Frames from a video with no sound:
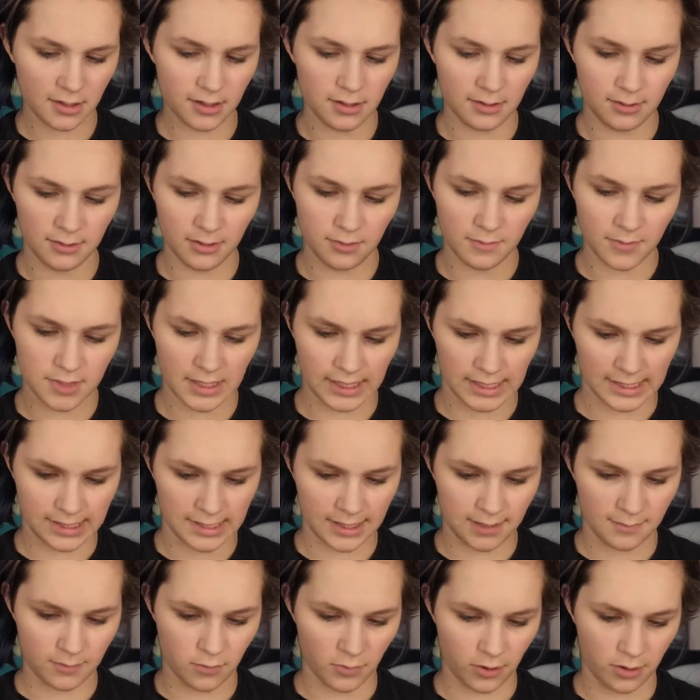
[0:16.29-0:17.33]

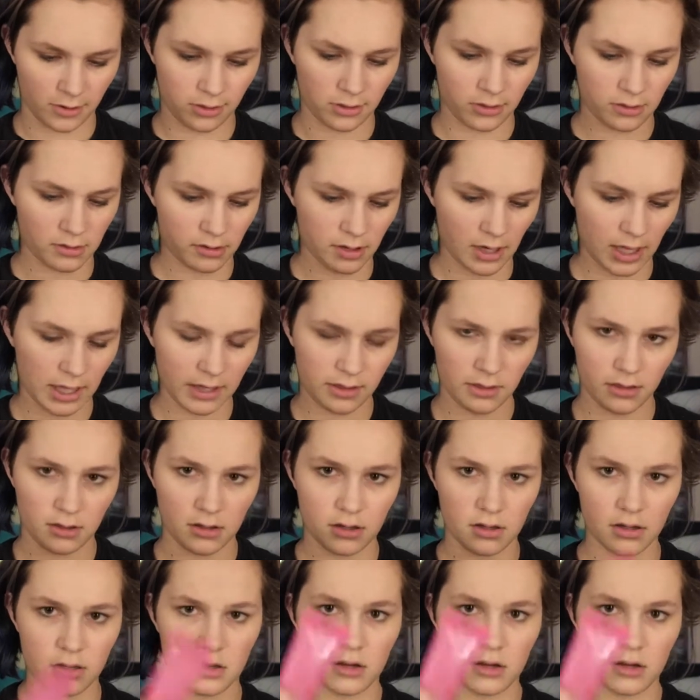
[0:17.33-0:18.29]
Illuminating Moisturizer,